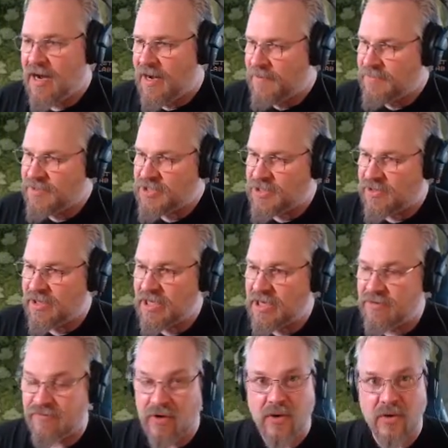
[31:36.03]
Certainly
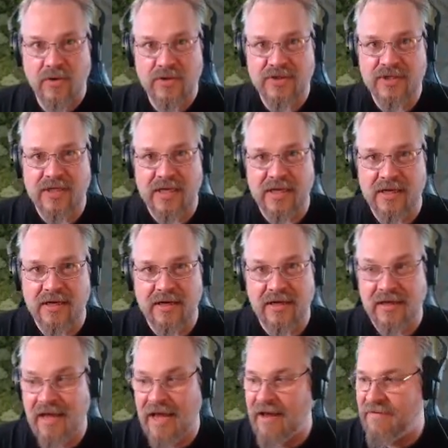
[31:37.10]
rogues and
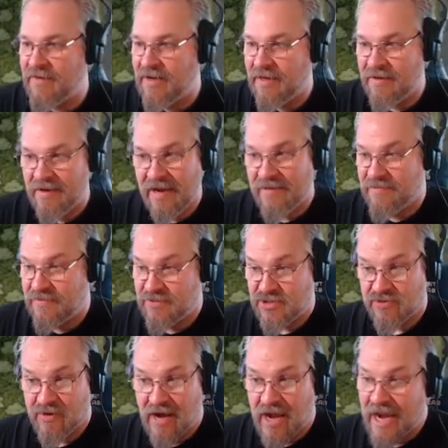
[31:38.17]
have
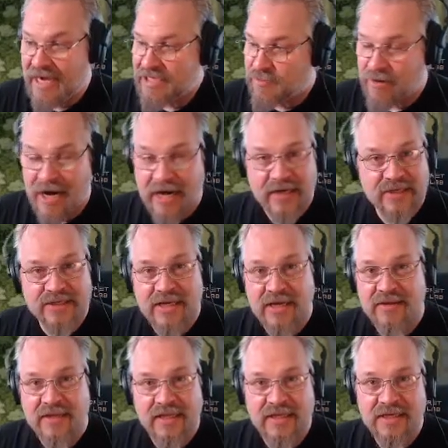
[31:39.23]
tried to practice
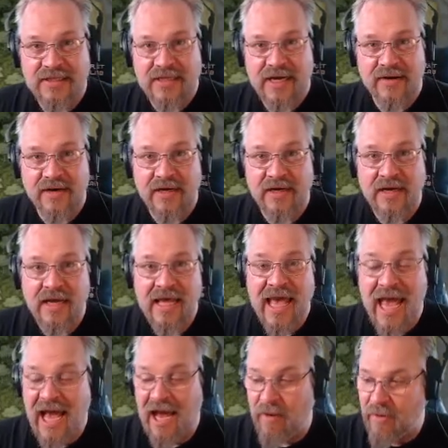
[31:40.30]
stealth in this area.
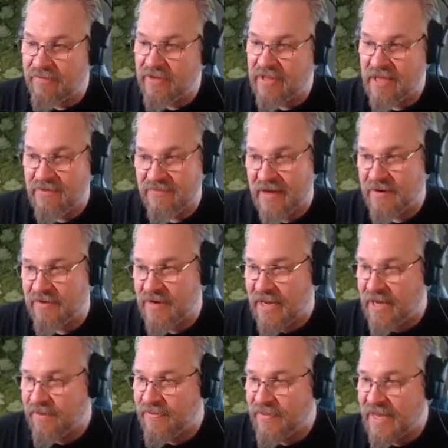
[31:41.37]
However, they found
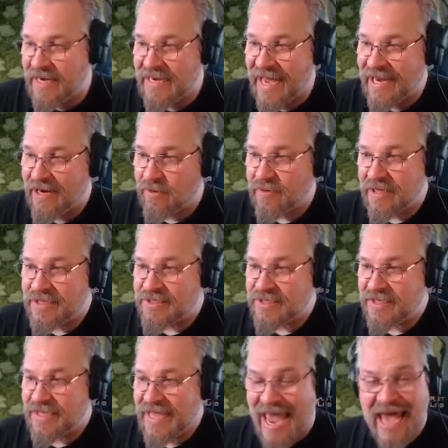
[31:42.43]
out that not only is
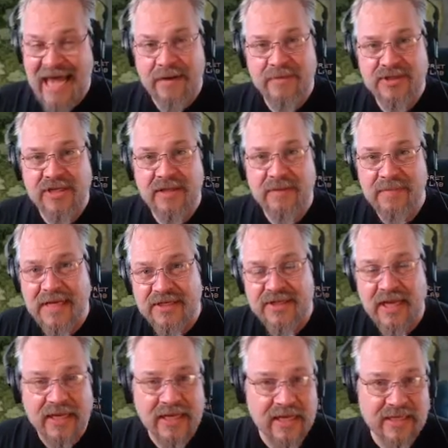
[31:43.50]
it the animals and the beasts
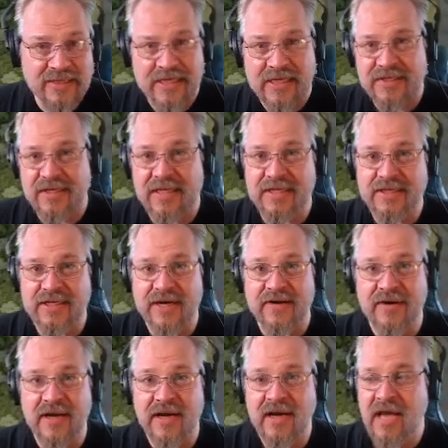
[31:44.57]
that exist in this
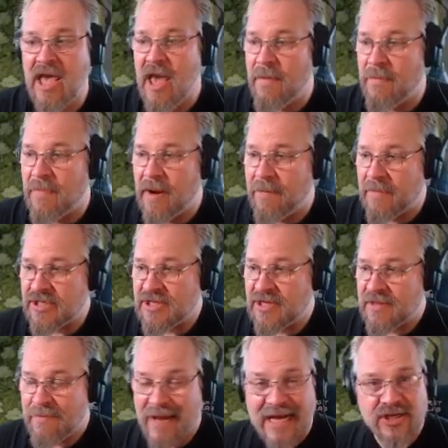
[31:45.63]
area, but much of
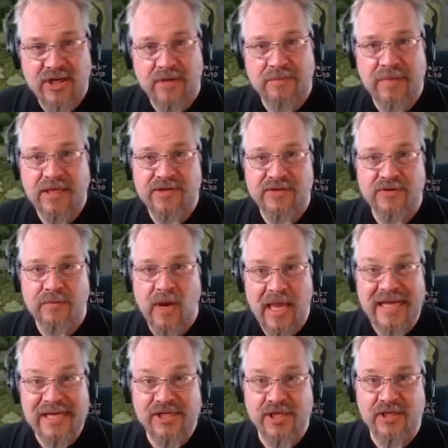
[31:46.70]
the magical beasts from
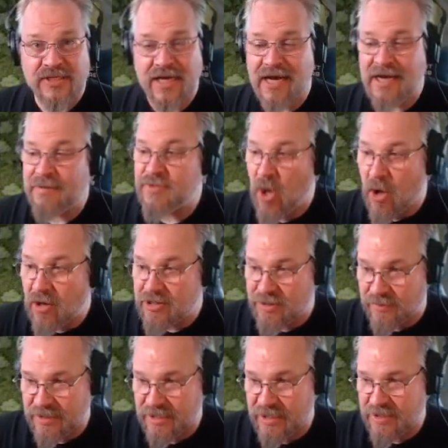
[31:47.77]
ancient times also
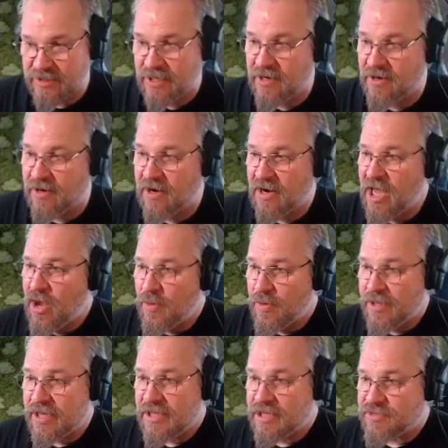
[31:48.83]
exist here.
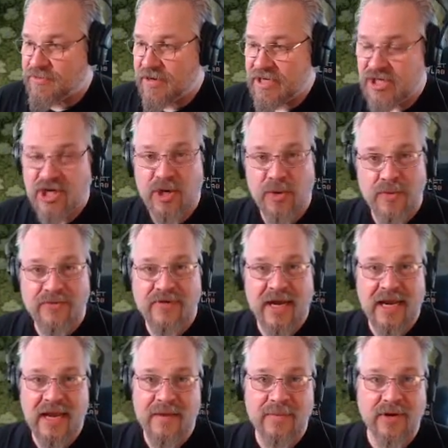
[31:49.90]
Within this region, you will
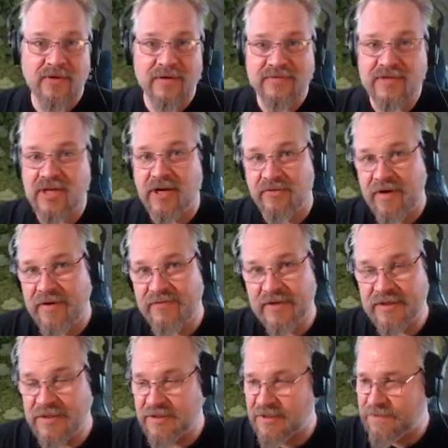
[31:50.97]
find hippogriffs and
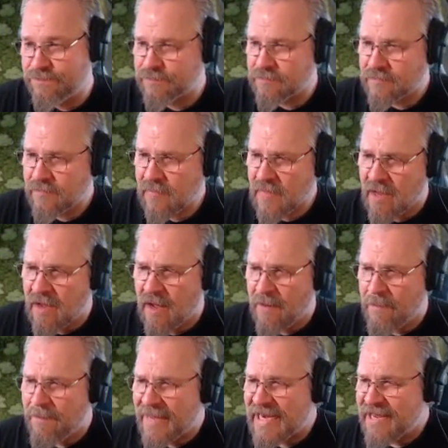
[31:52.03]
griffins,
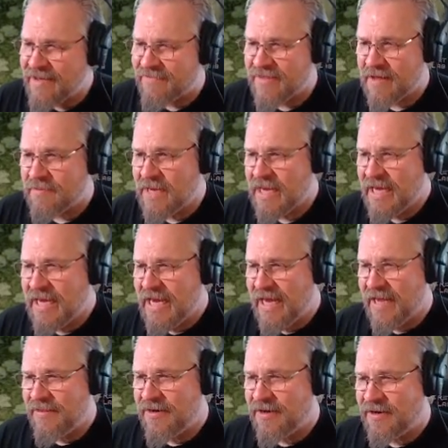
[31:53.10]
many of them
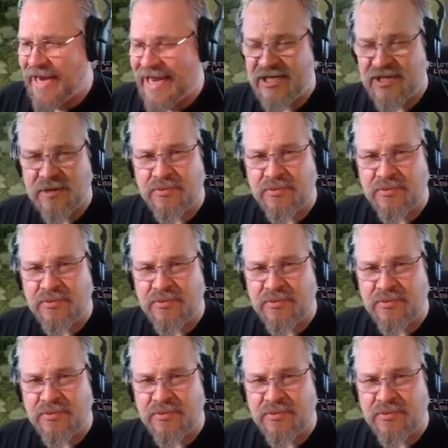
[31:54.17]
in their ancient